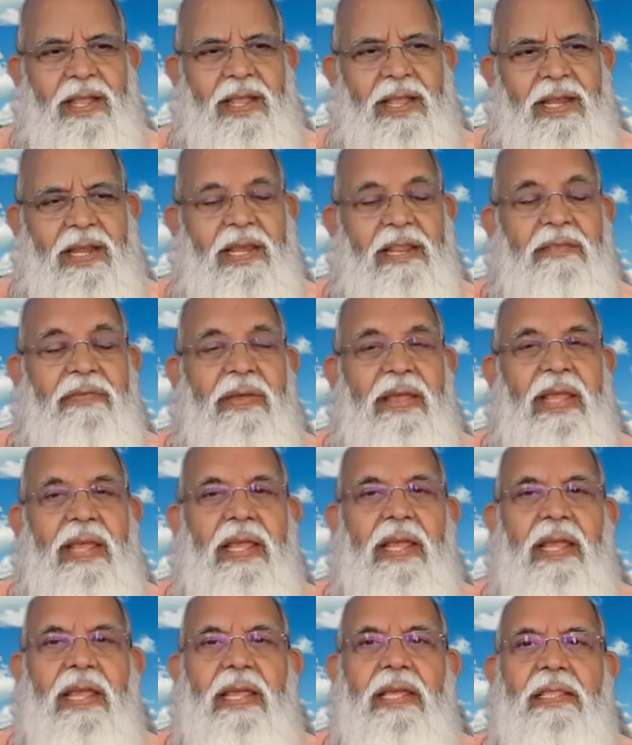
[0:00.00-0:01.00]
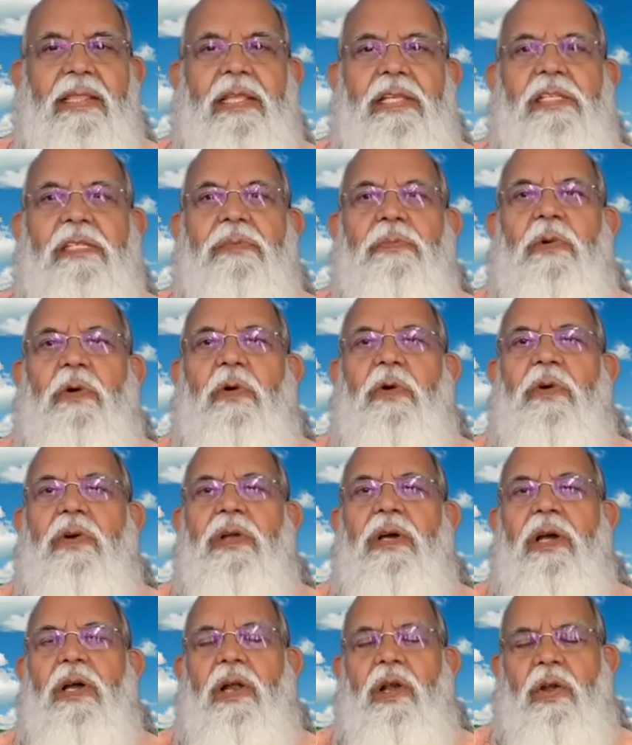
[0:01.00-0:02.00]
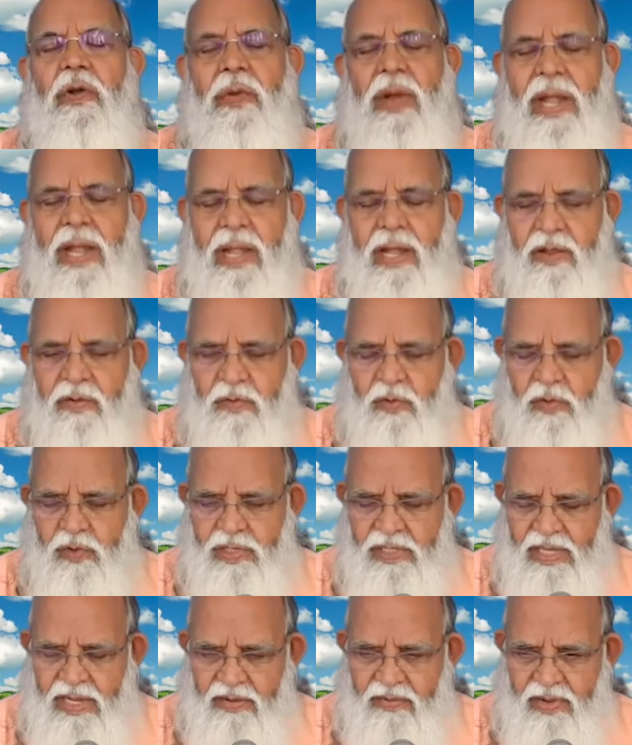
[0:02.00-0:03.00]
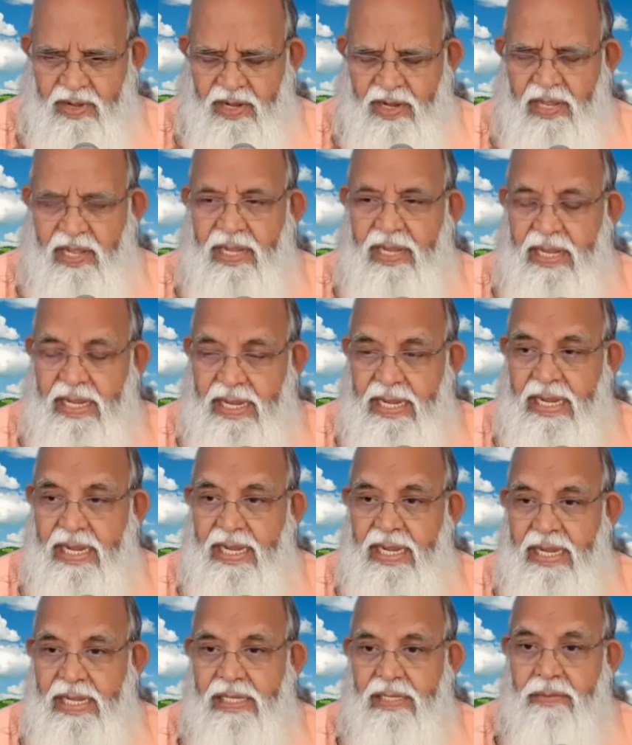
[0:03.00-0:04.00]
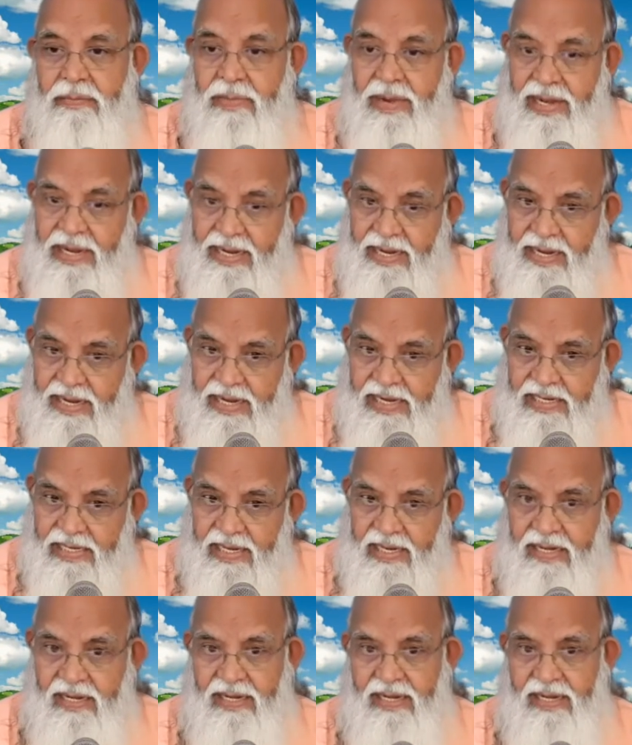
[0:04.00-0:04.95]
Living in this mode 24-7 is meditation.